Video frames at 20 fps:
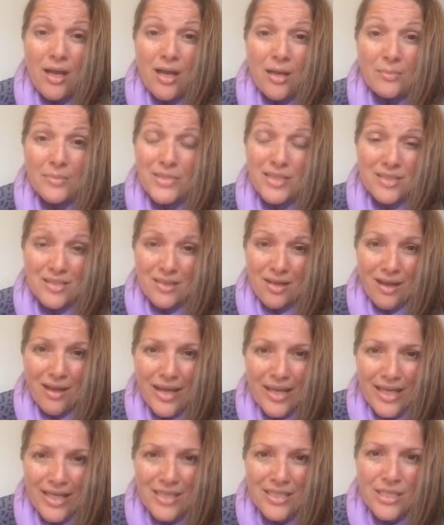
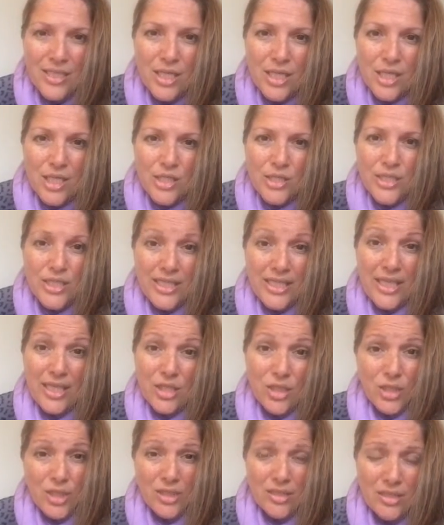designed to kick
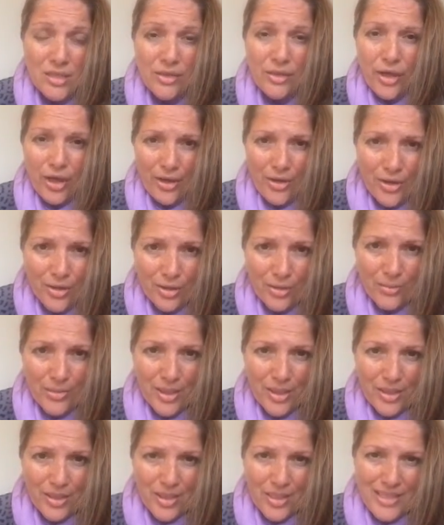shit to the curb,
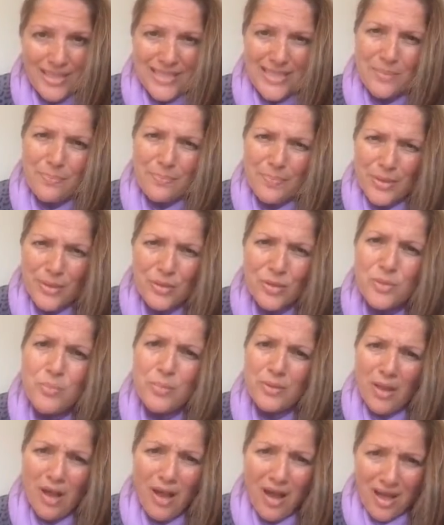to build
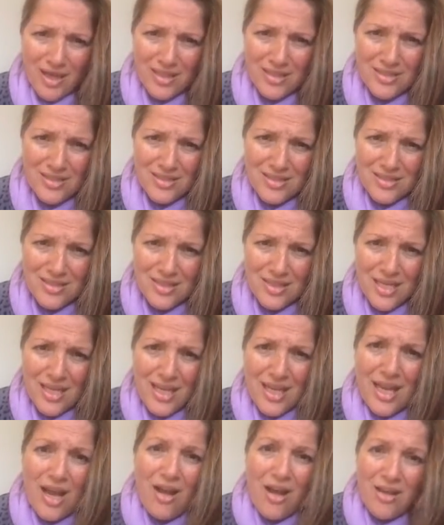blocks
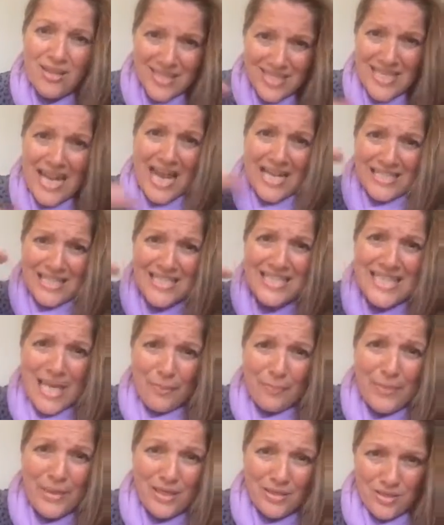as
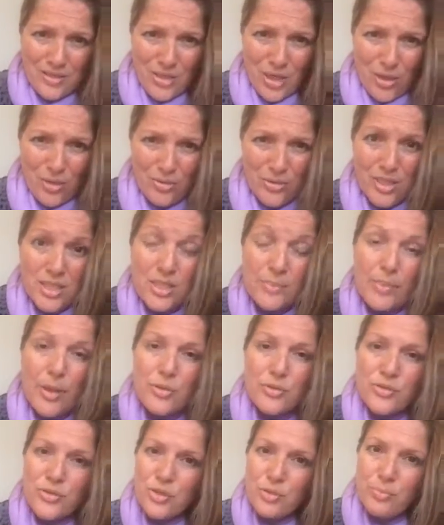stepping stones as
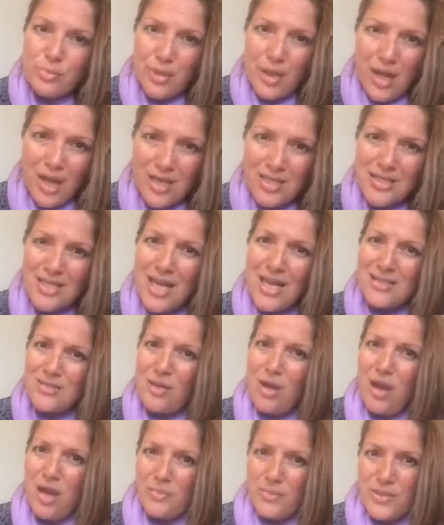opposed to blocks as
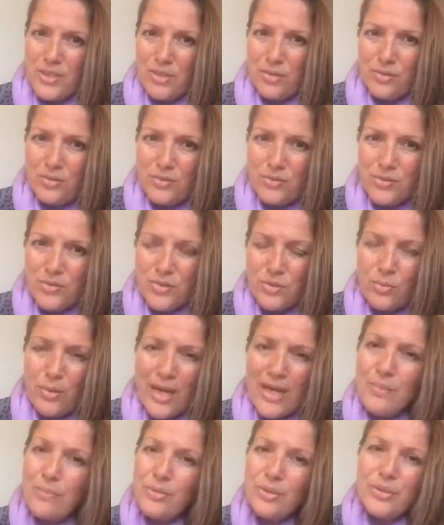obstacles,
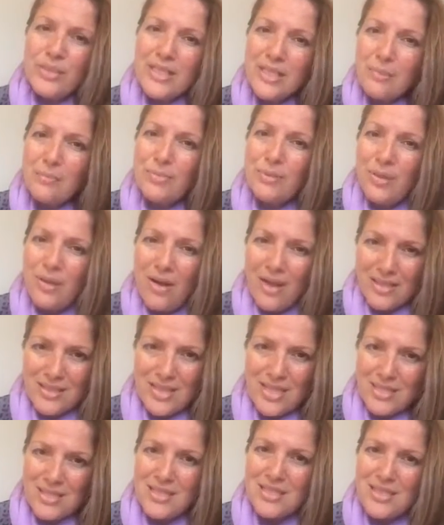right? Building blocks
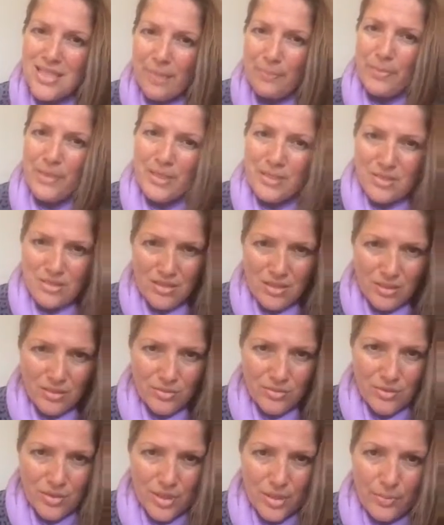as stepping
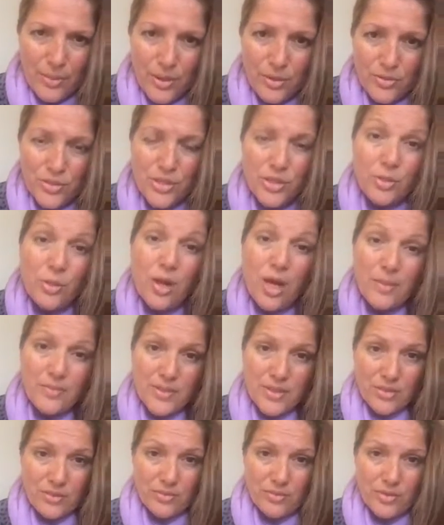stones as opposed to
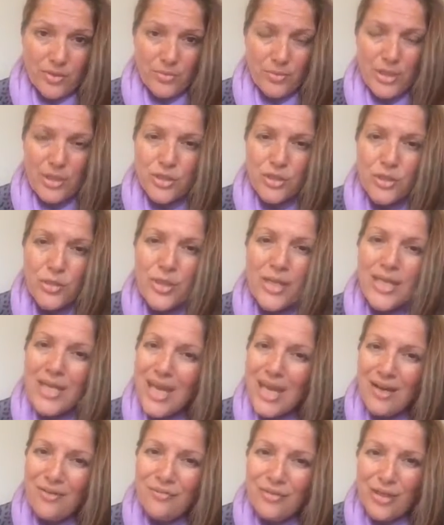obstacles, right? Turning
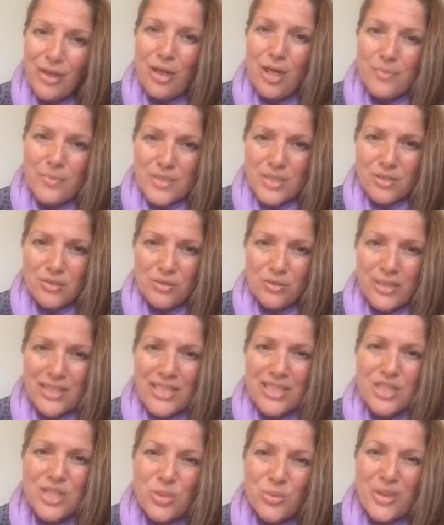every obstacle
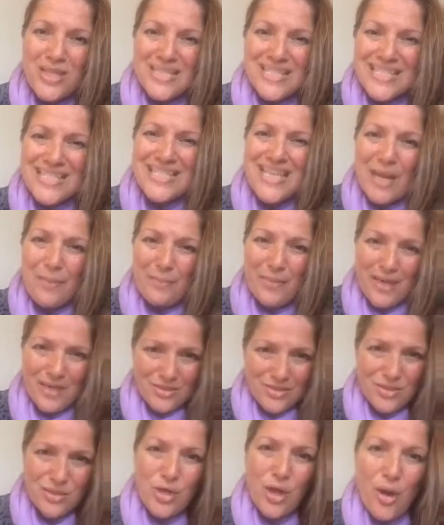into a stepping
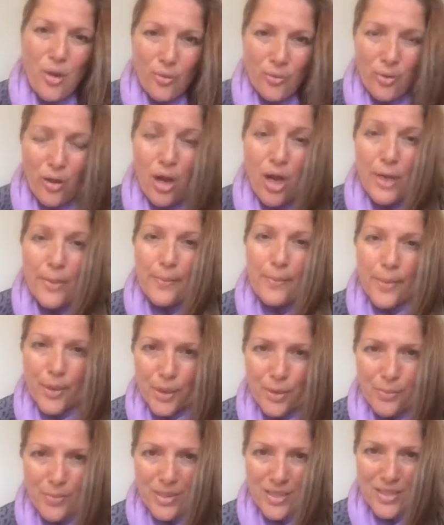stone on
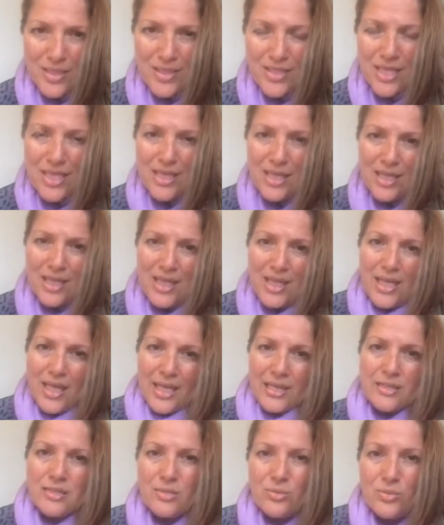purpose.
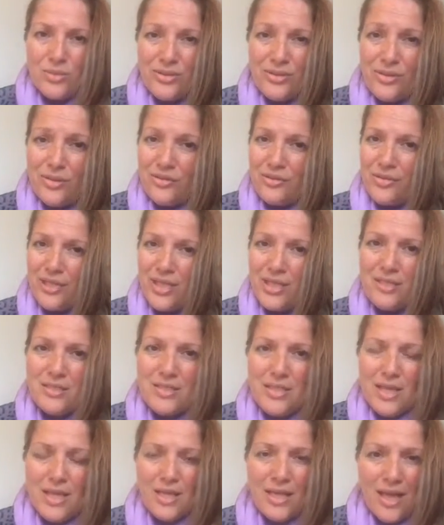And so one of the things
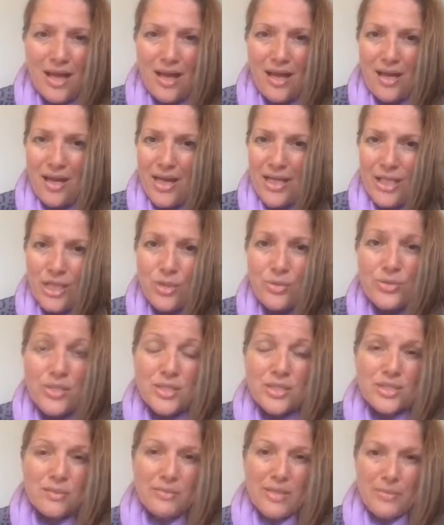that I use
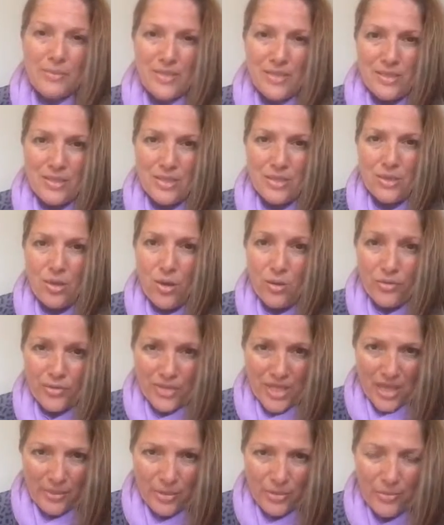this in my business all the
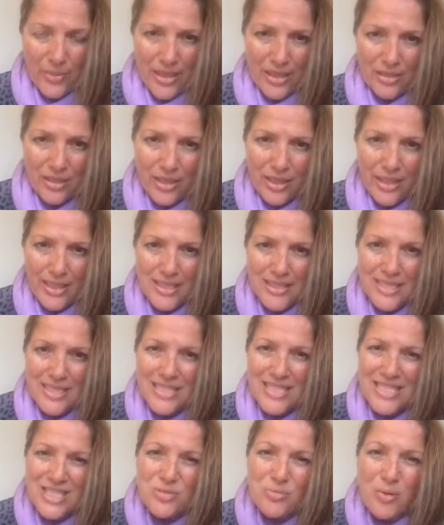time with my clients is
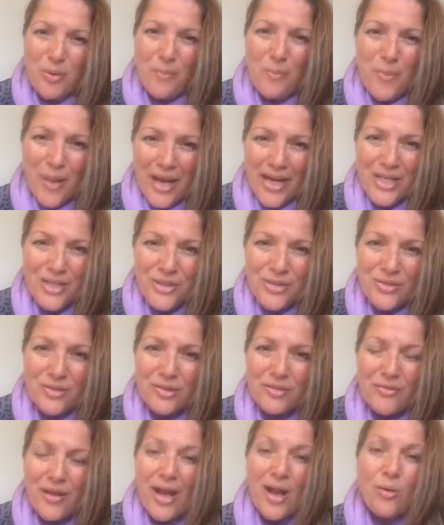this reminder of
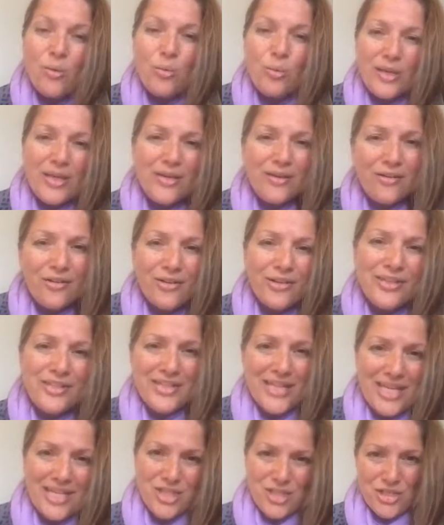how we are
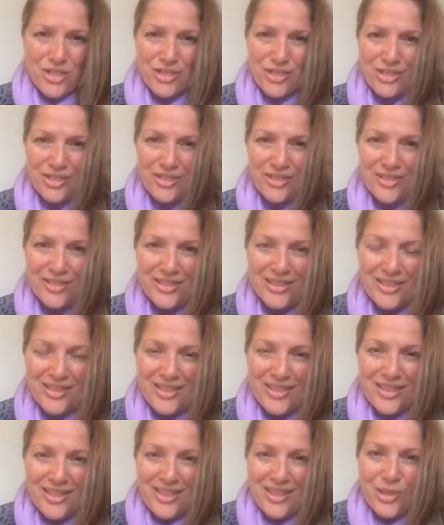nature.
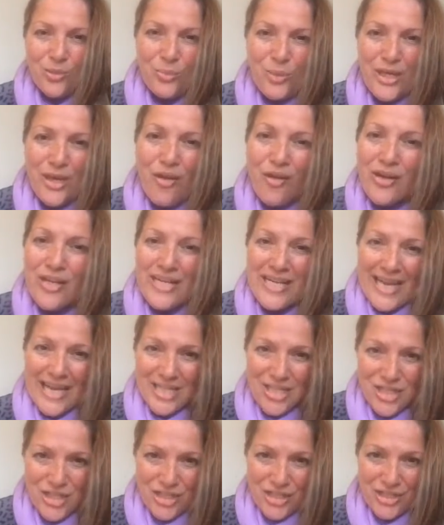We are
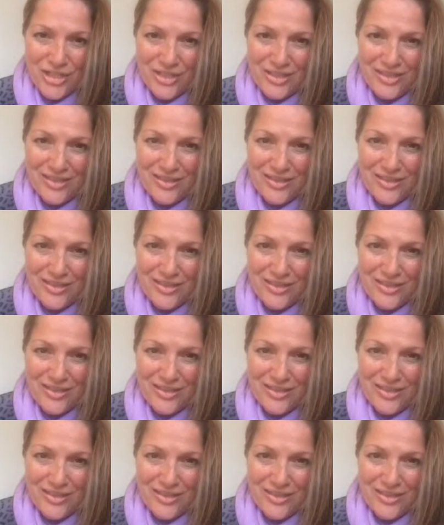nature,